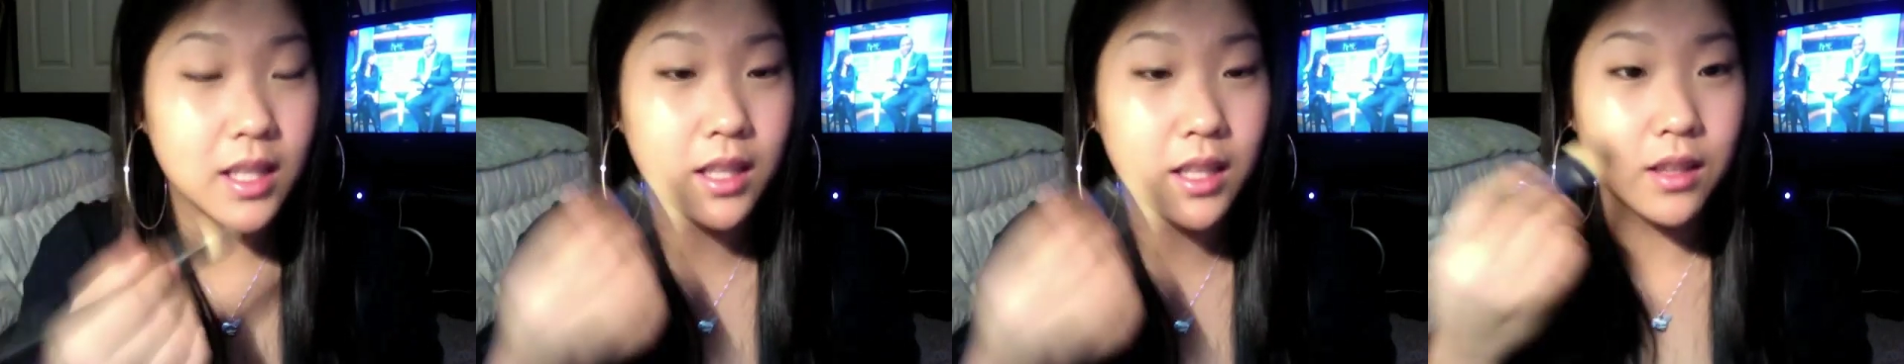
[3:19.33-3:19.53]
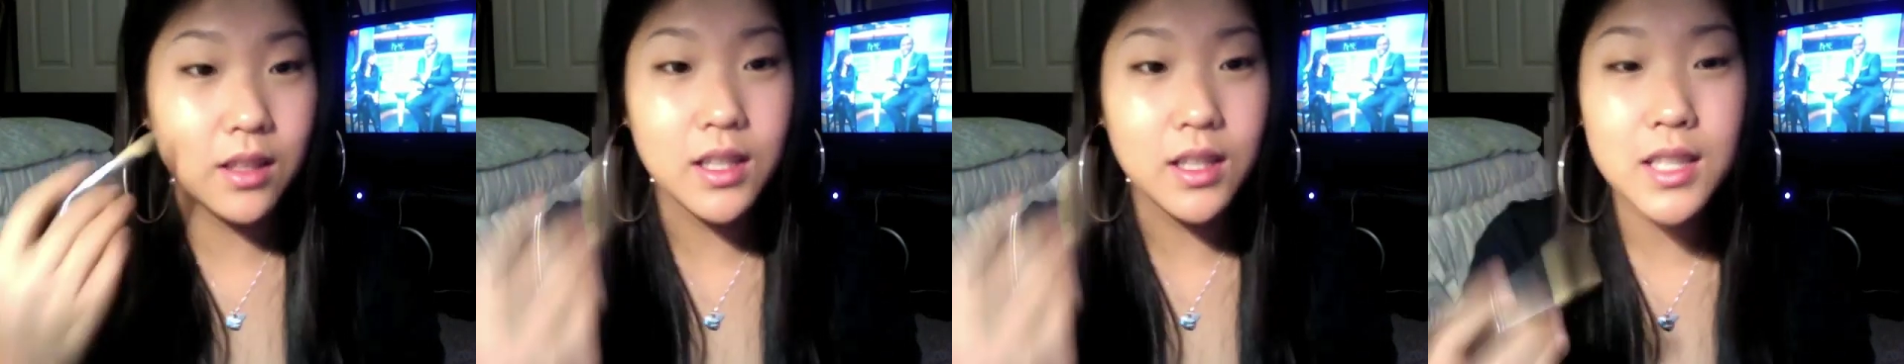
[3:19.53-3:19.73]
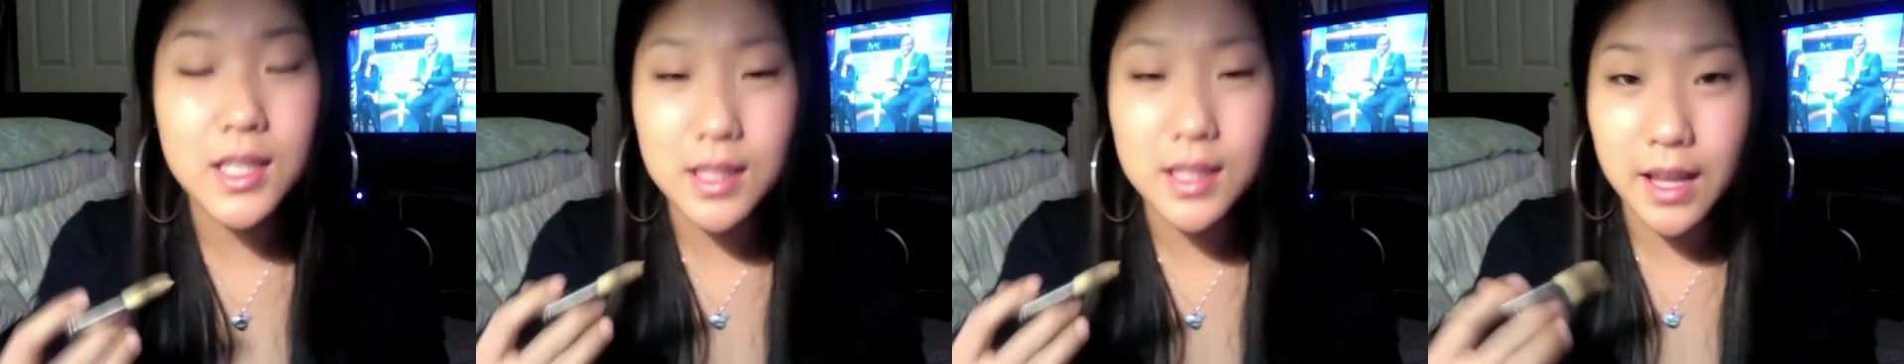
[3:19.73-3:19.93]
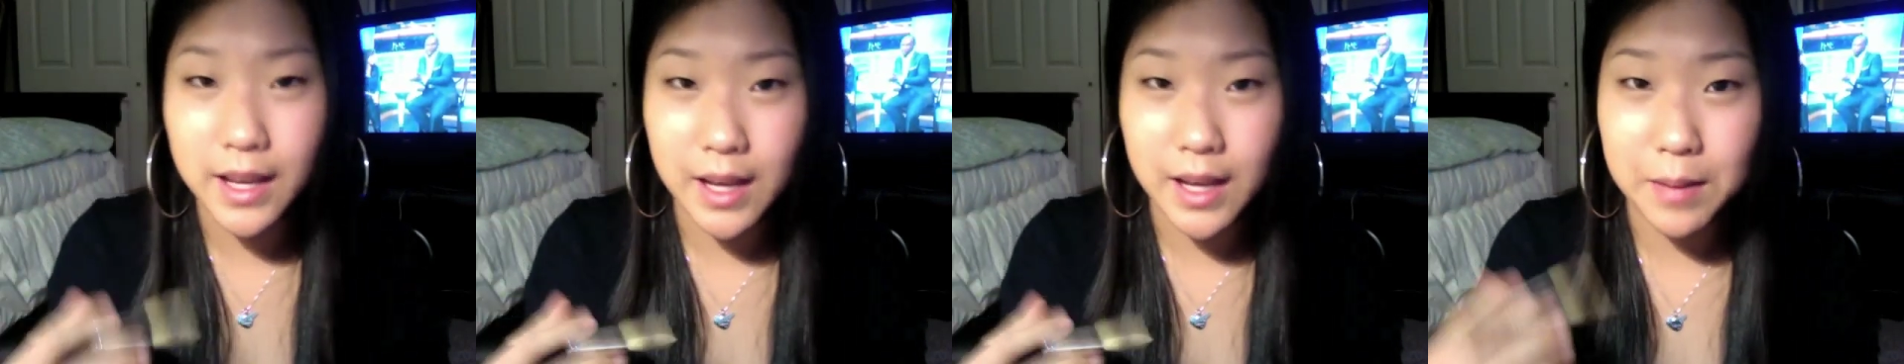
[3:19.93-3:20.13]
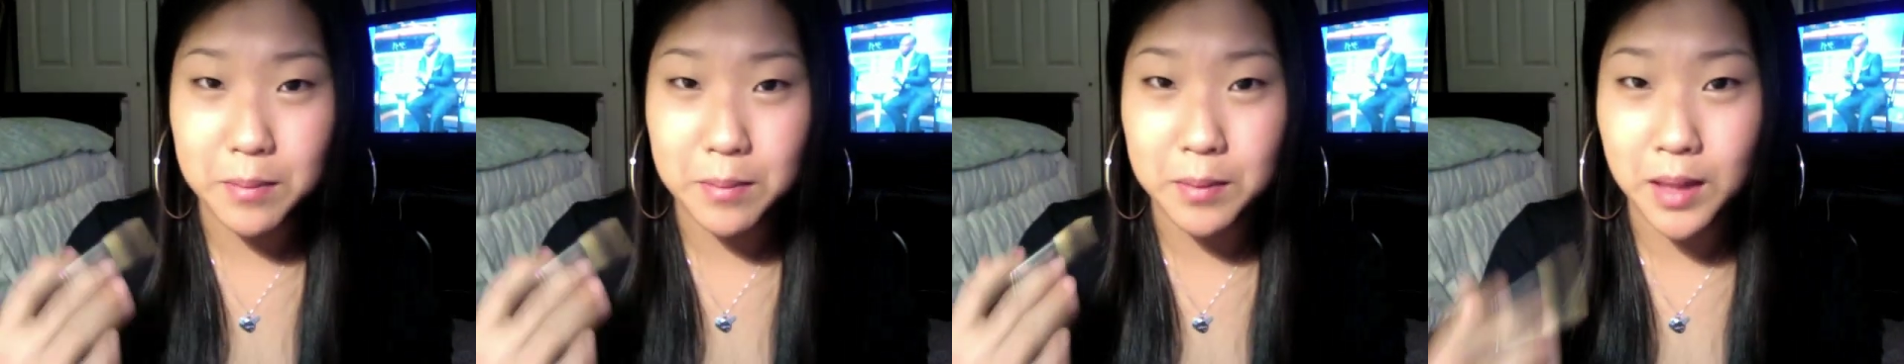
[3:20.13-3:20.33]
It looks
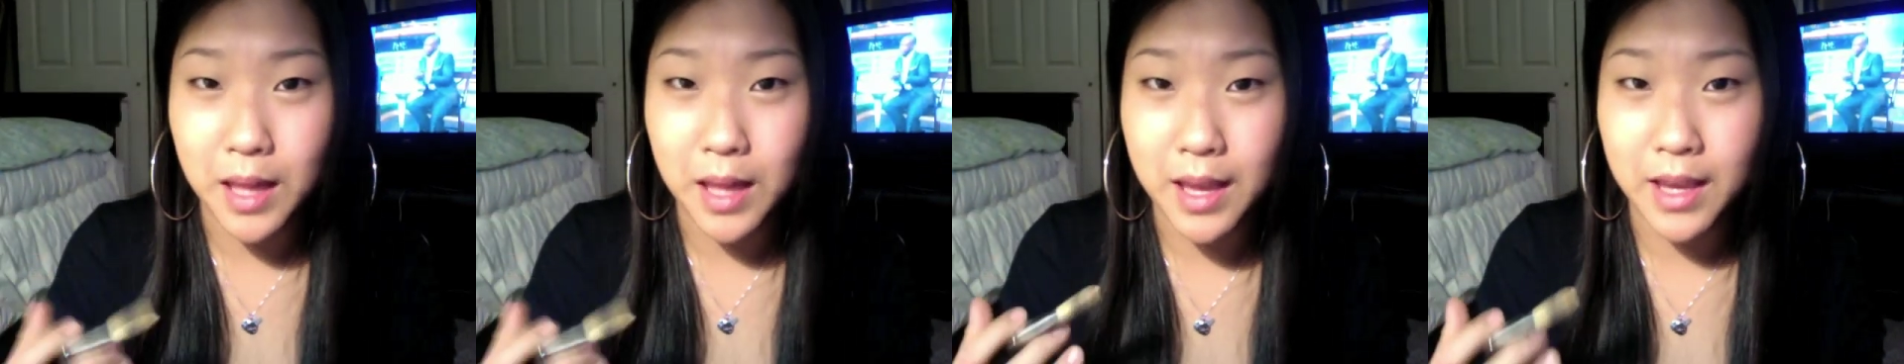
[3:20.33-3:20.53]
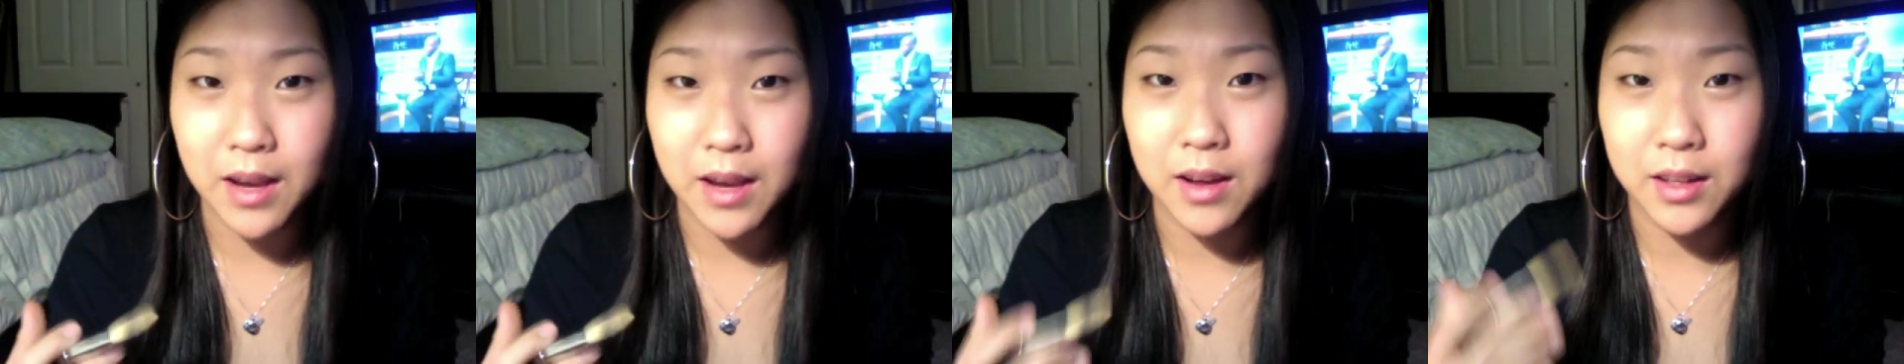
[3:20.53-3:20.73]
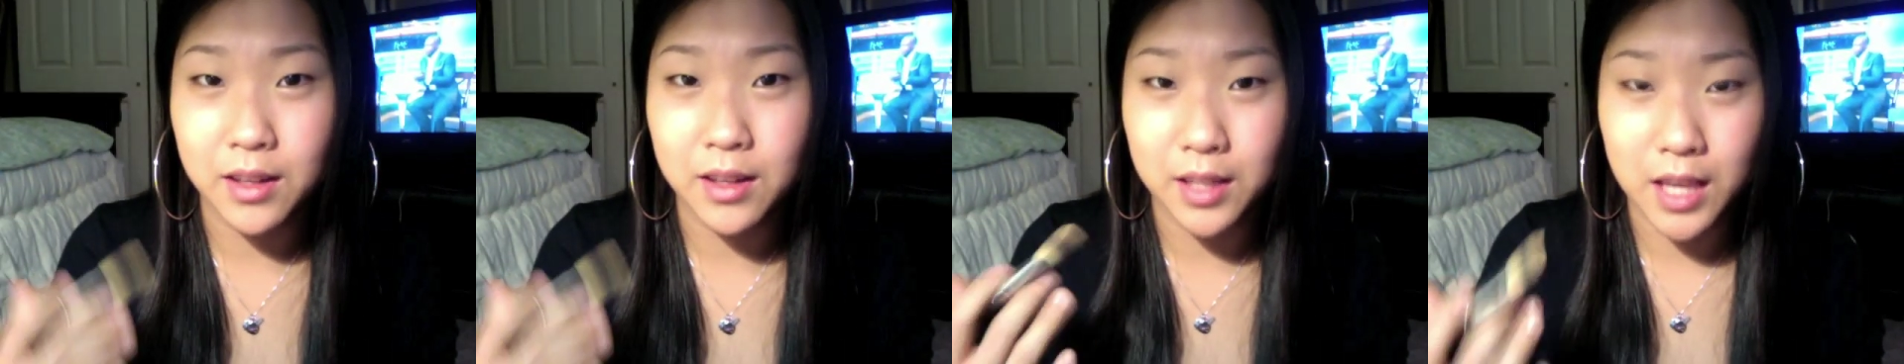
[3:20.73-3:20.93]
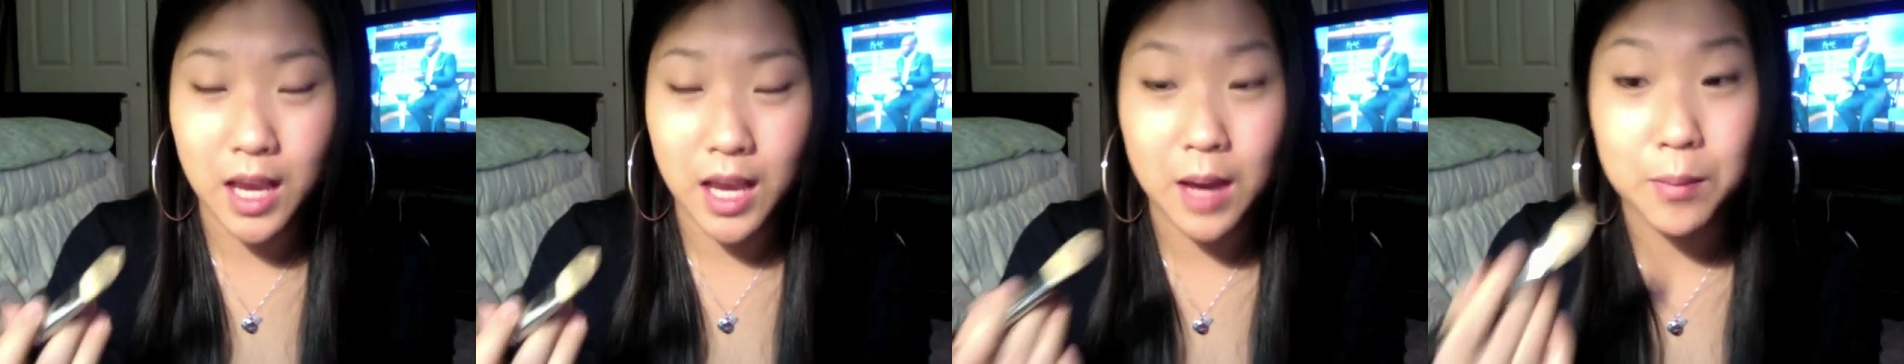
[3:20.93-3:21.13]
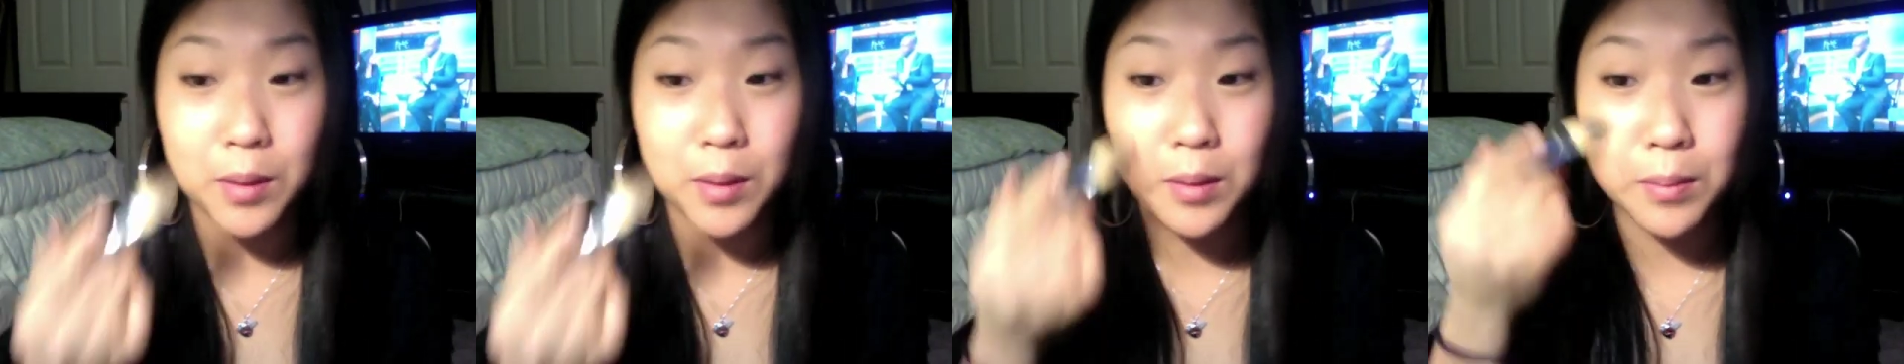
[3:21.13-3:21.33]
like I'm light on
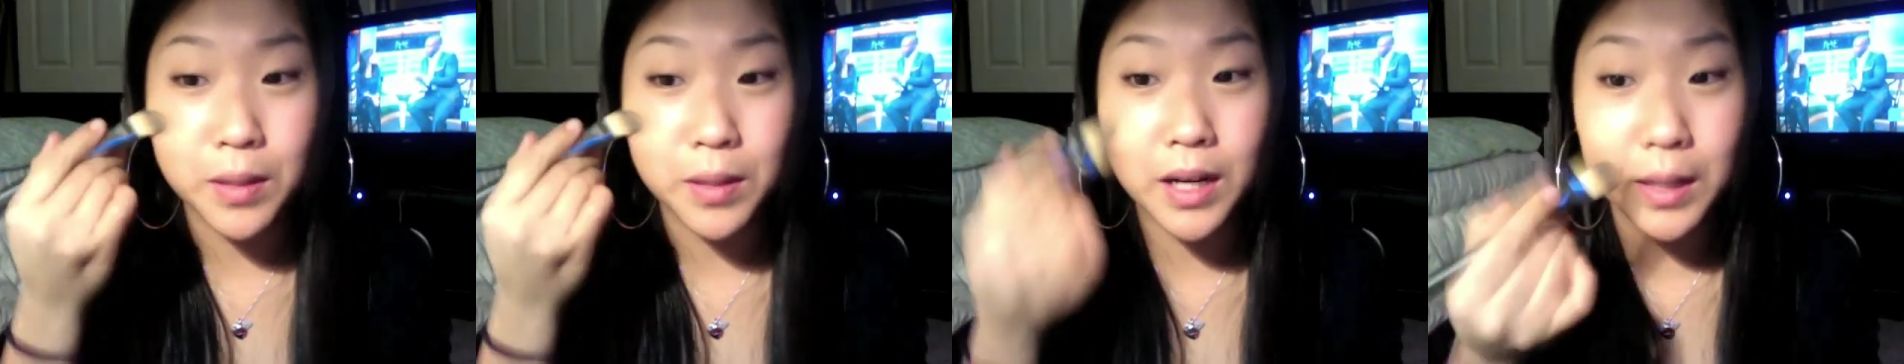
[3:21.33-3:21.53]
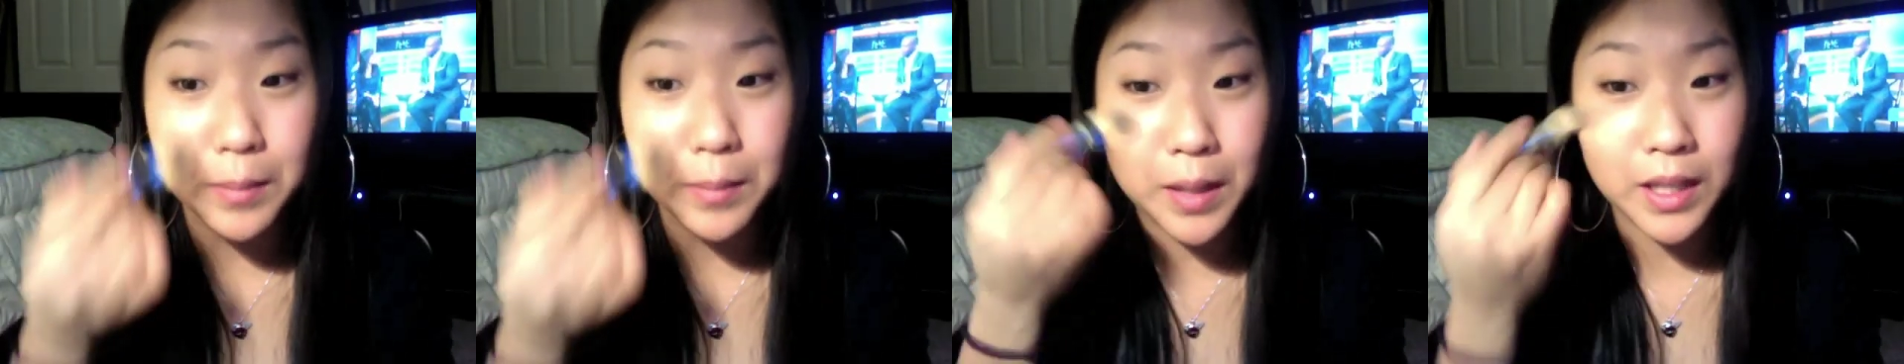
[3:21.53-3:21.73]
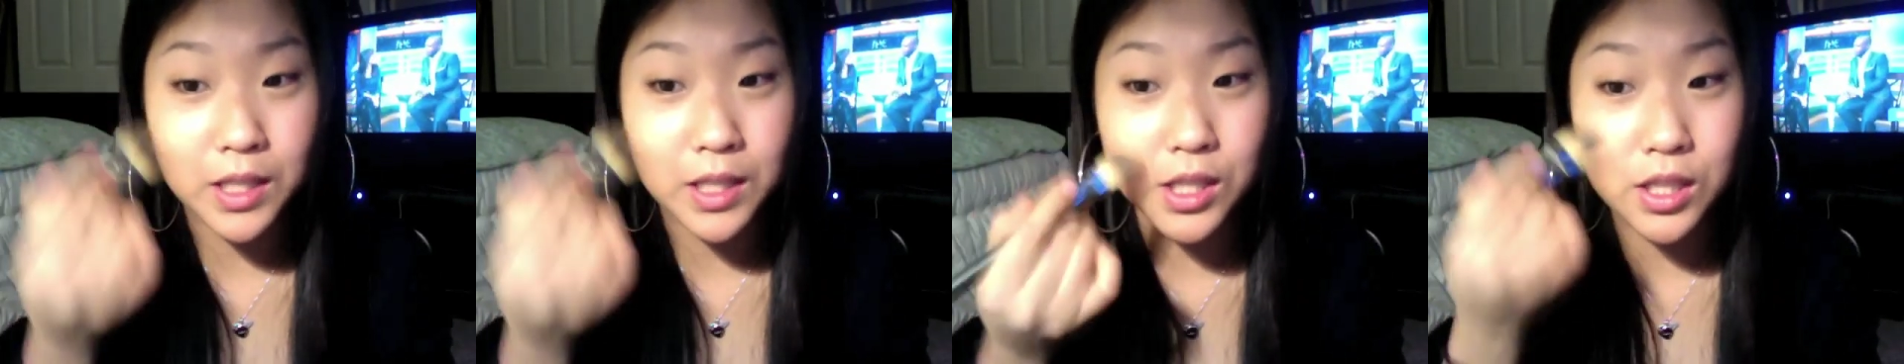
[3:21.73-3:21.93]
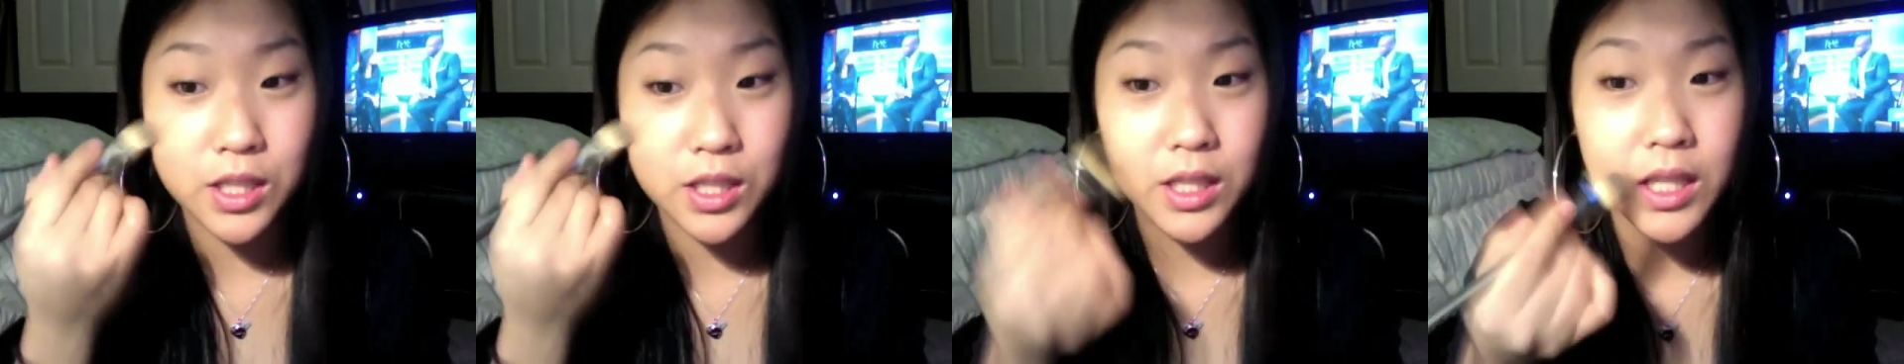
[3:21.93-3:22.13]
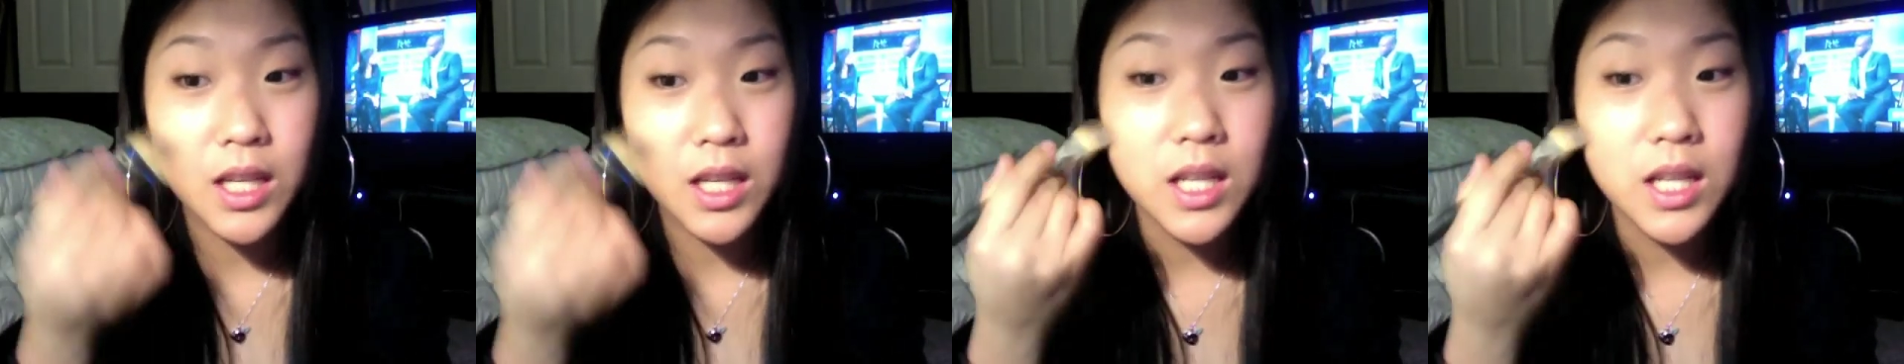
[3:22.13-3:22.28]
camera, but I'm actually